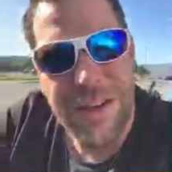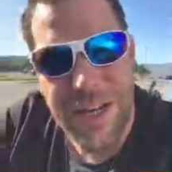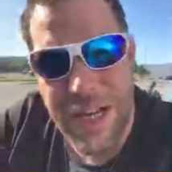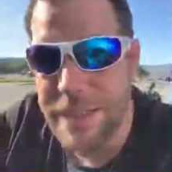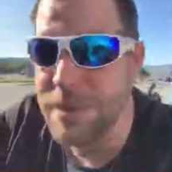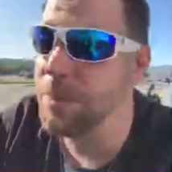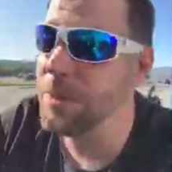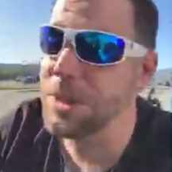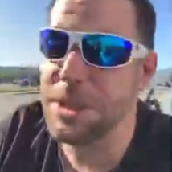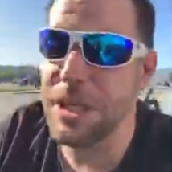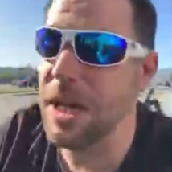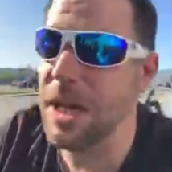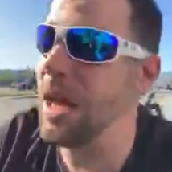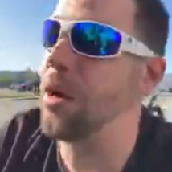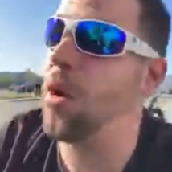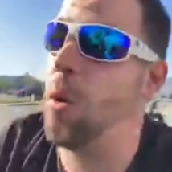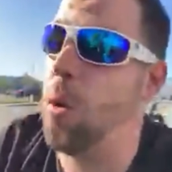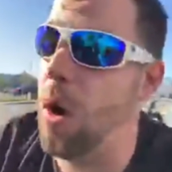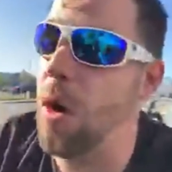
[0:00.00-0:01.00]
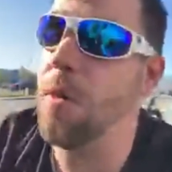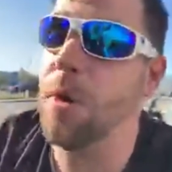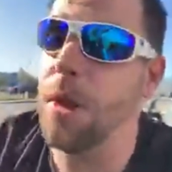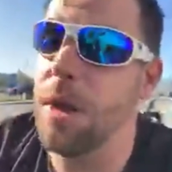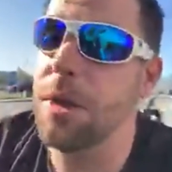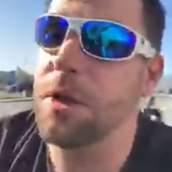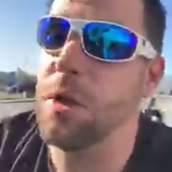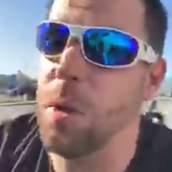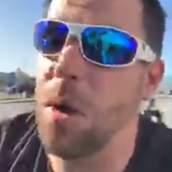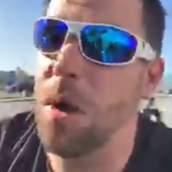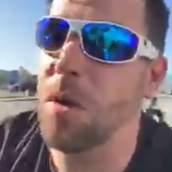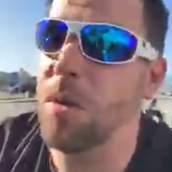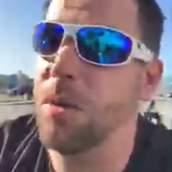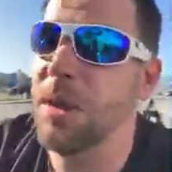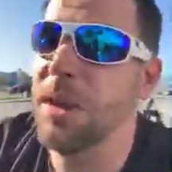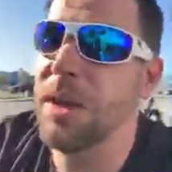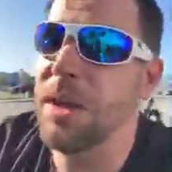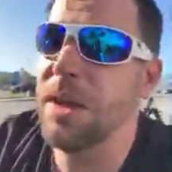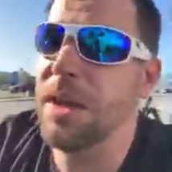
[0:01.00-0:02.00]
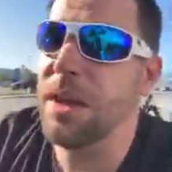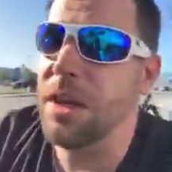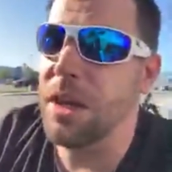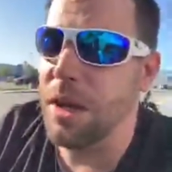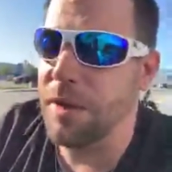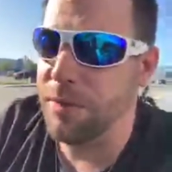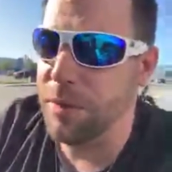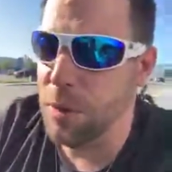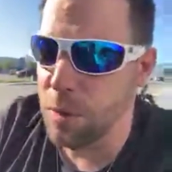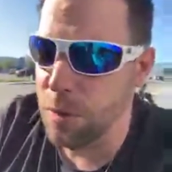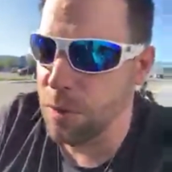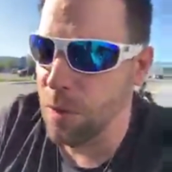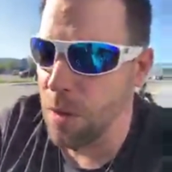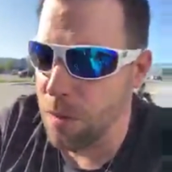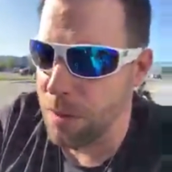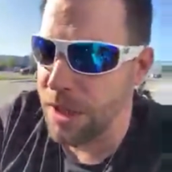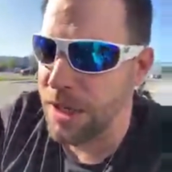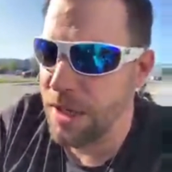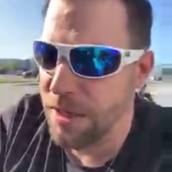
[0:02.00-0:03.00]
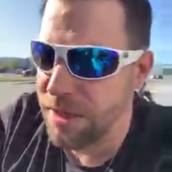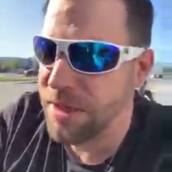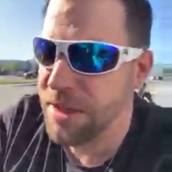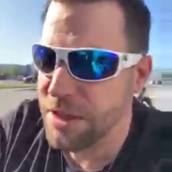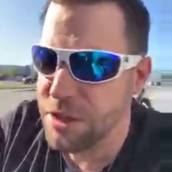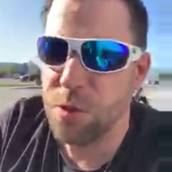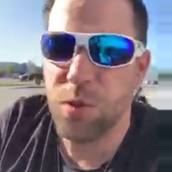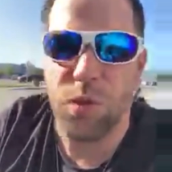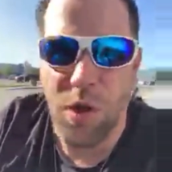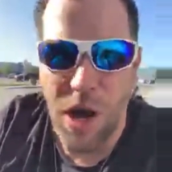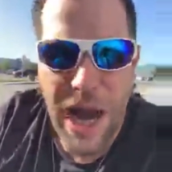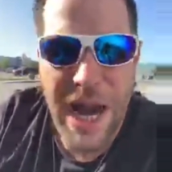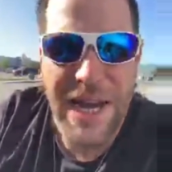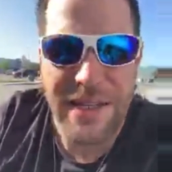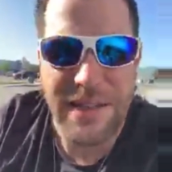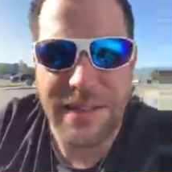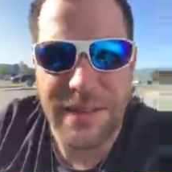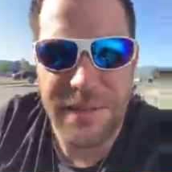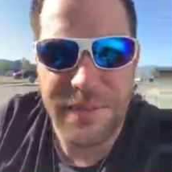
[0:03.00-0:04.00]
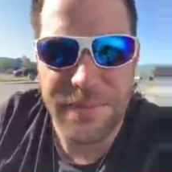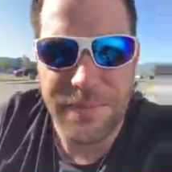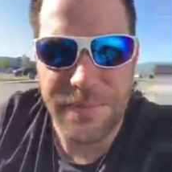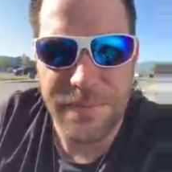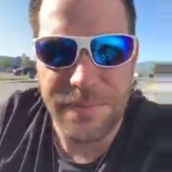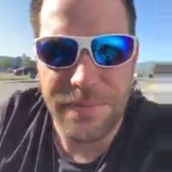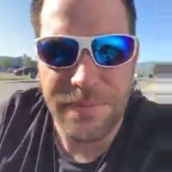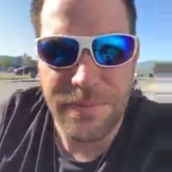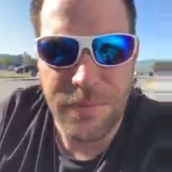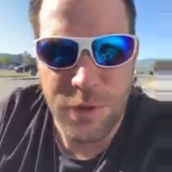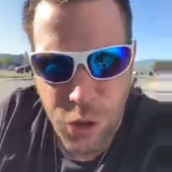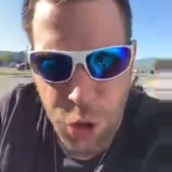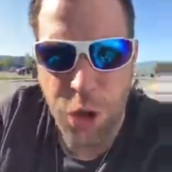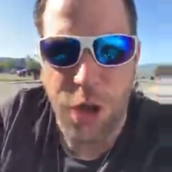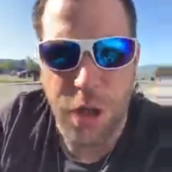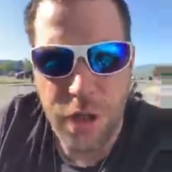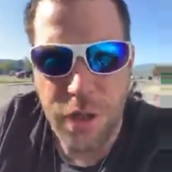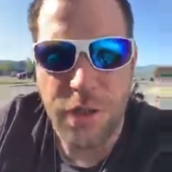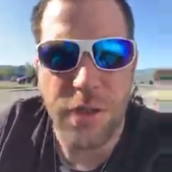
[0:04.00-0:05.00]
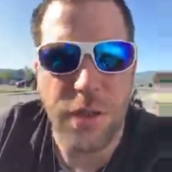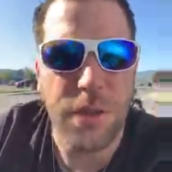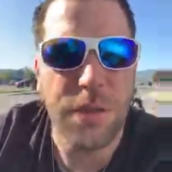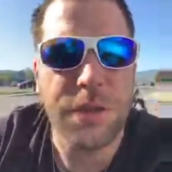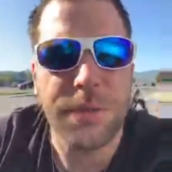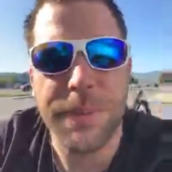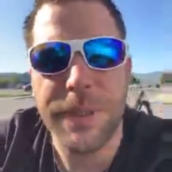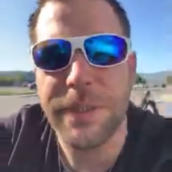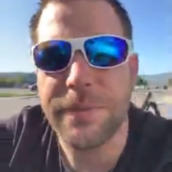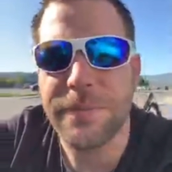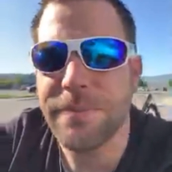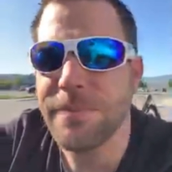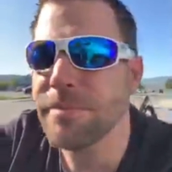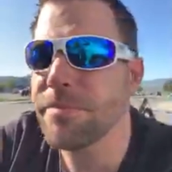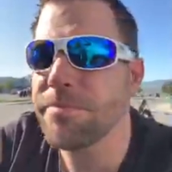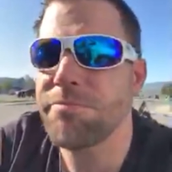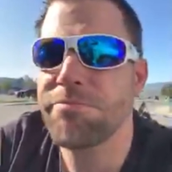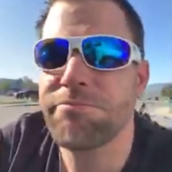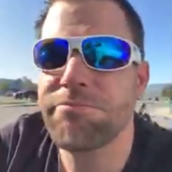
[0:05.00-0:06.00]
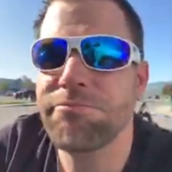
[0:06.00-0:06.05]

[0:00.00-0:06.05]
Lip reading: That's what, quote unquote, if you don't get this right, you're gonna lose me.